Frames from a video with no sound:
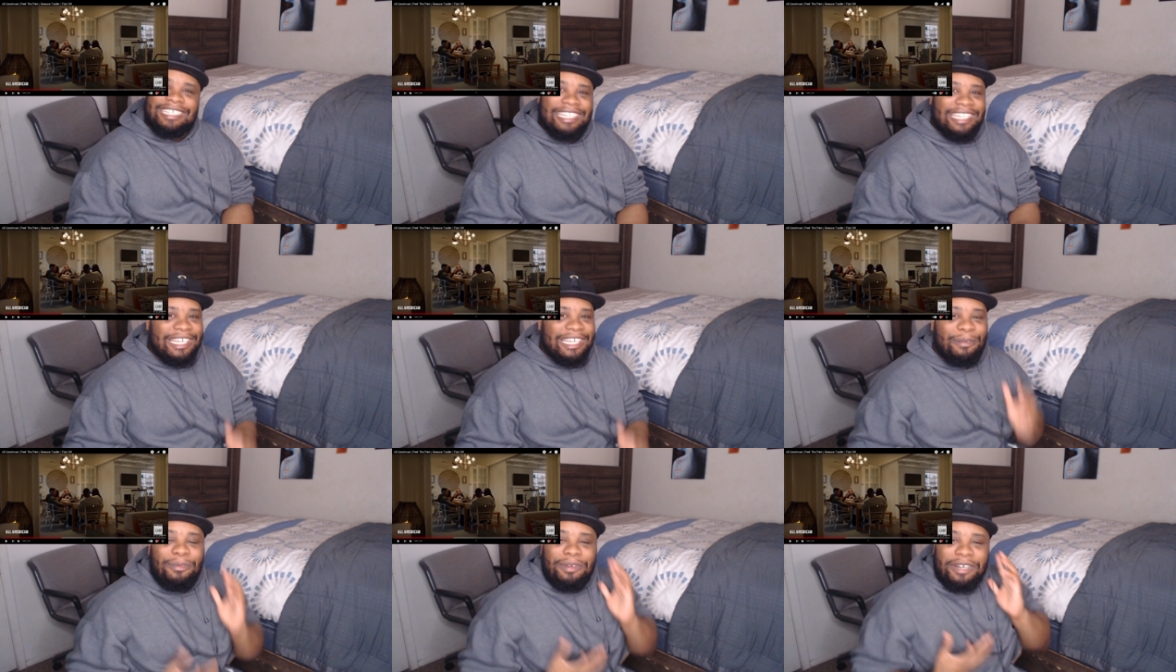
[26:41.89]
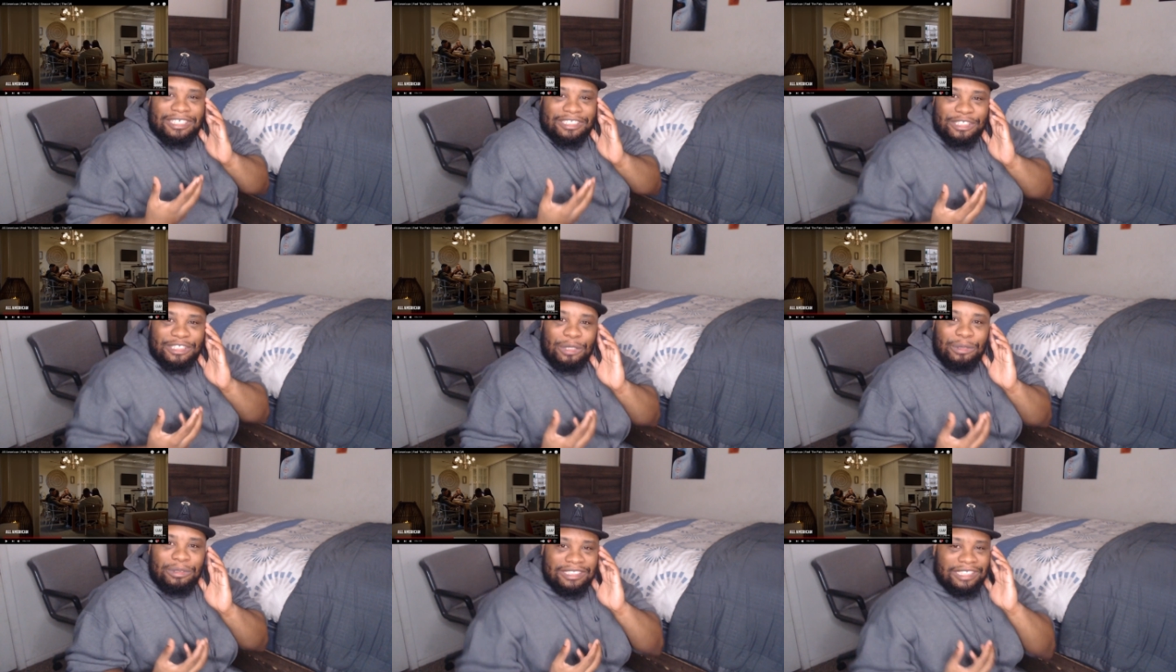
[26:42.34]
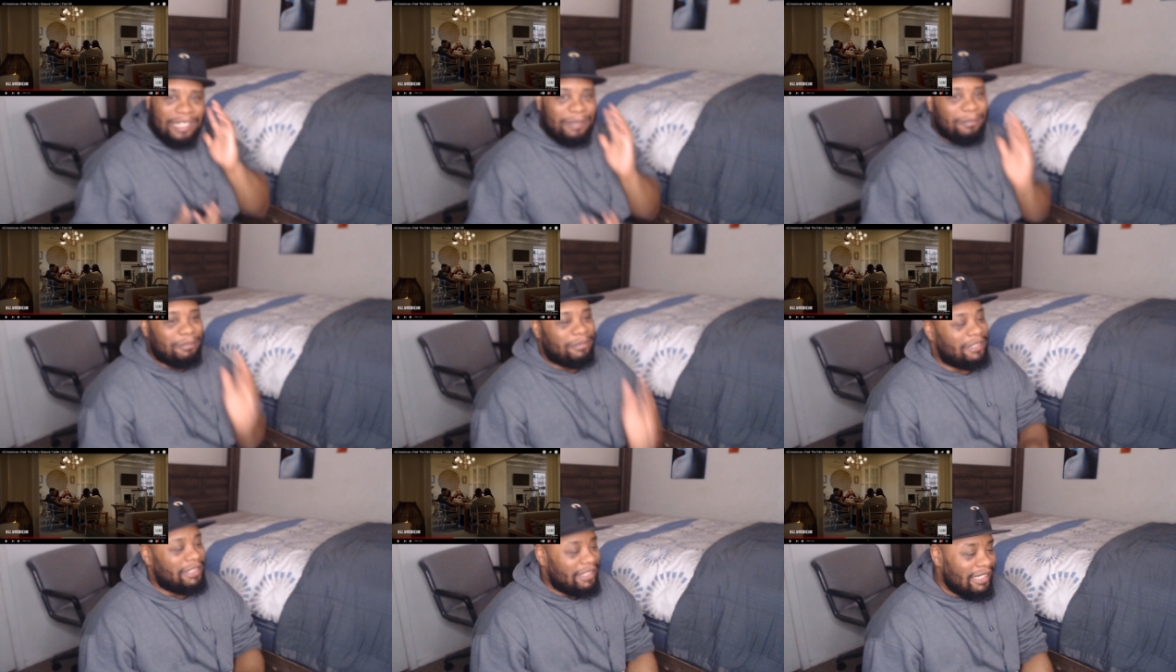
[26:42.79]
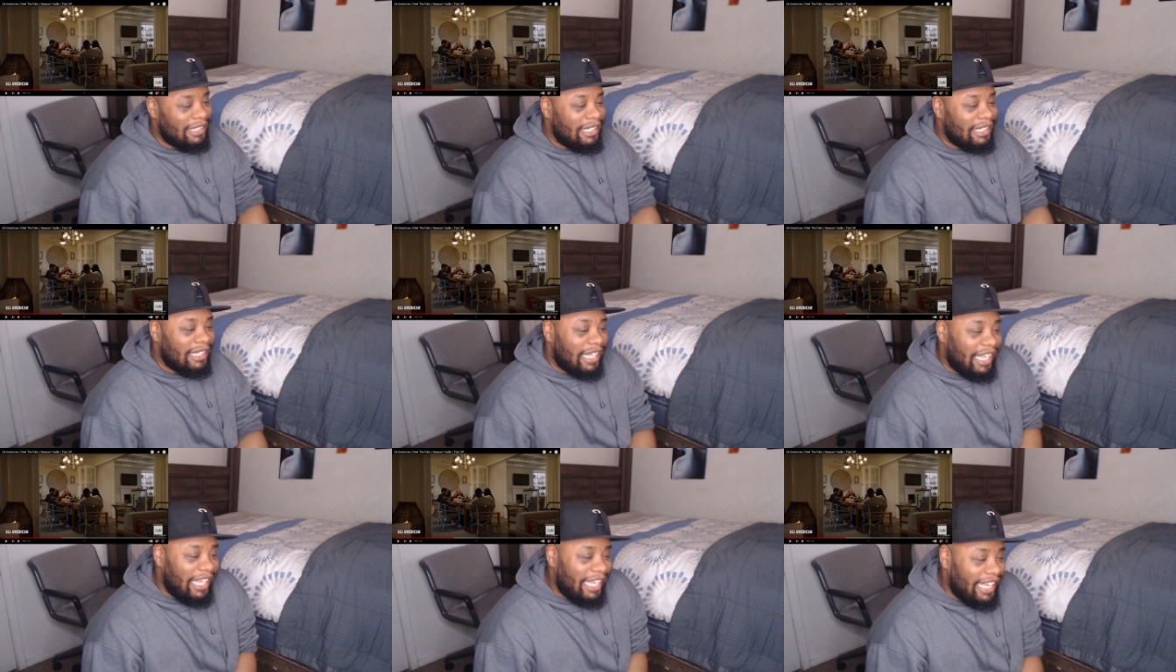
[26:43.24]
He want to do something.
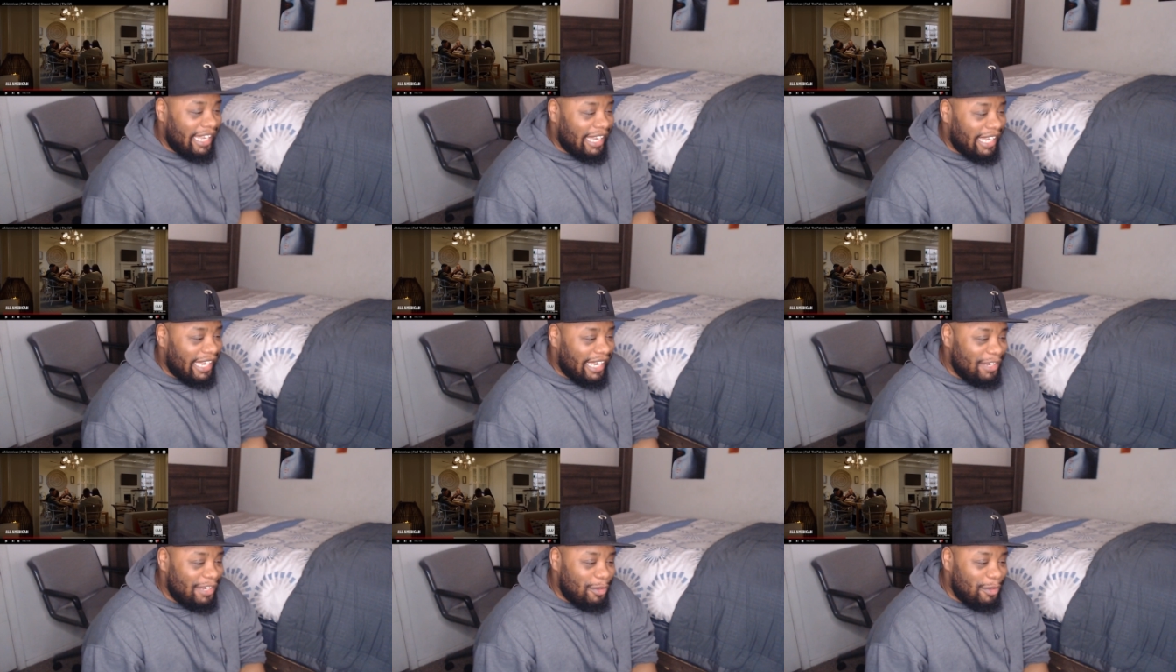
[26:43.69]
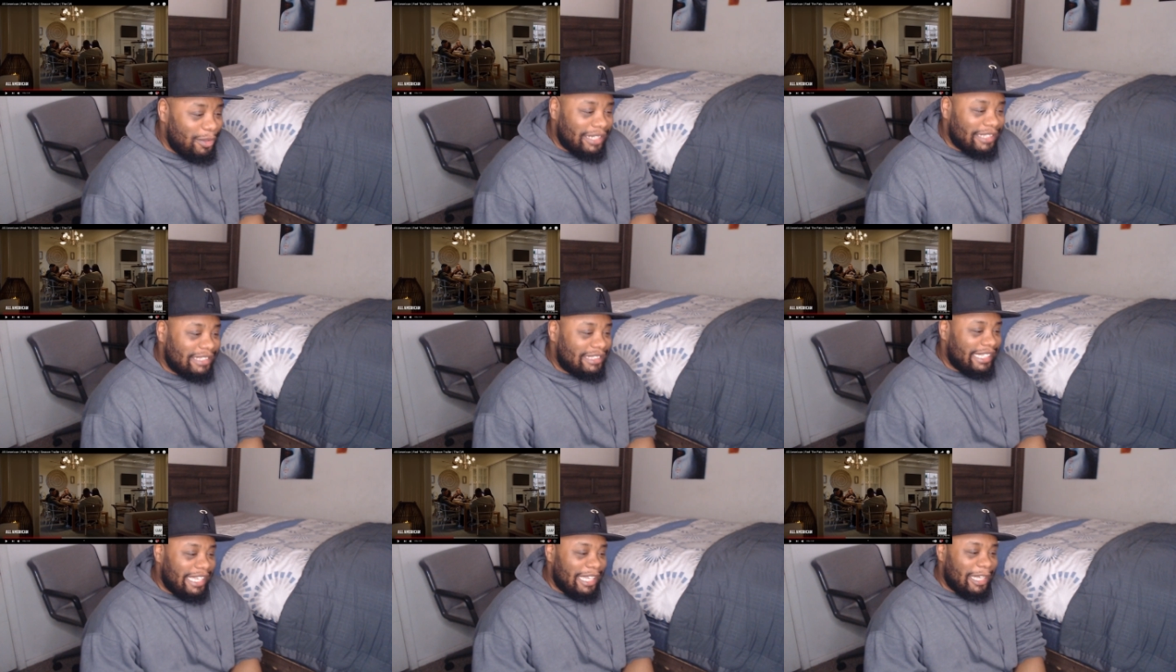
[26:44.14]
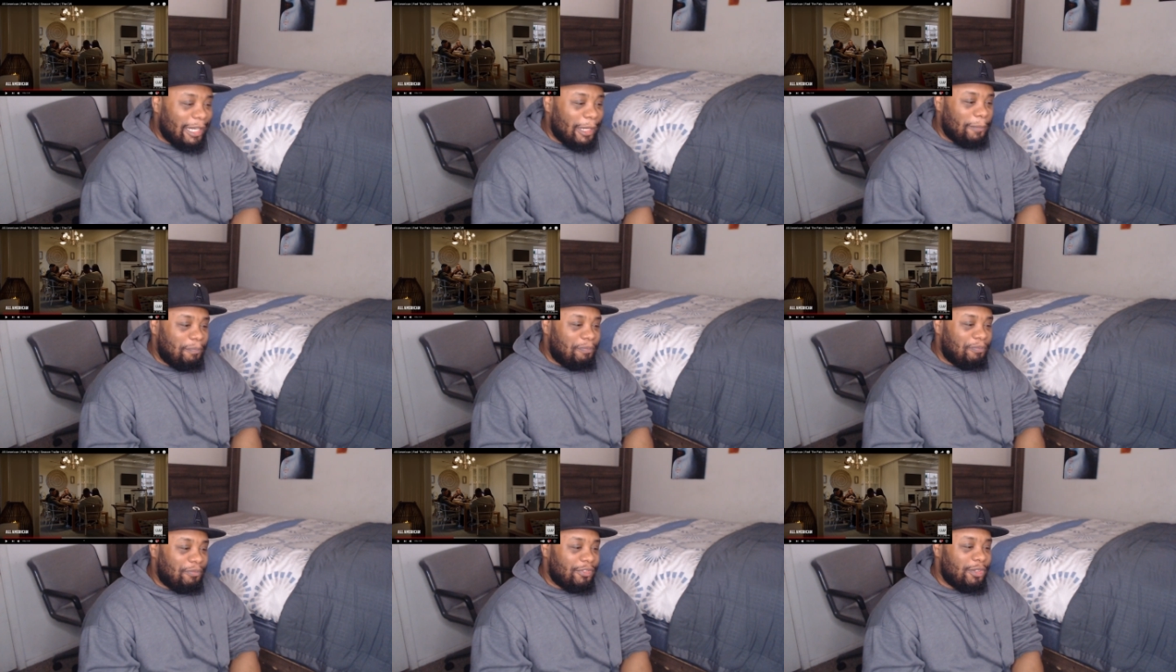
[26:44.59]
And you can tell,